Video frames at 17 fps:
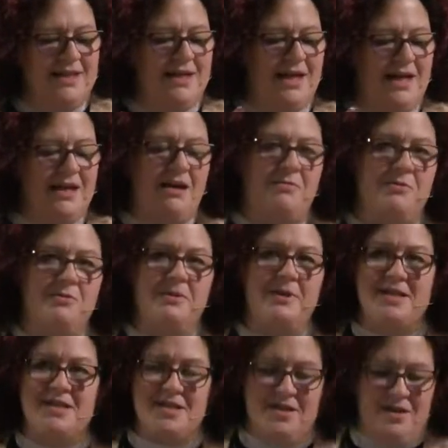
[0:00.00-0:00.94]
A couple
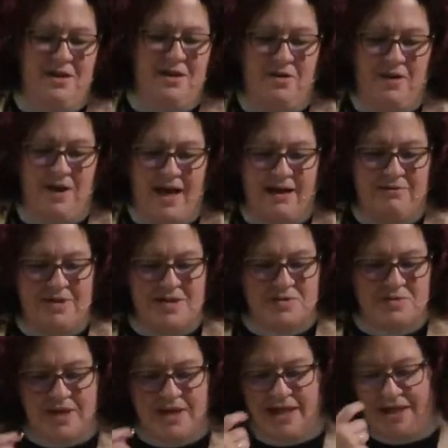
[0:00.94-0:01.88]
weeks ago, I was
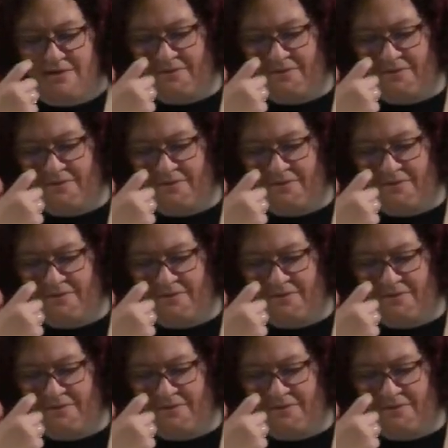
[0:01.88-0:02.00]
reading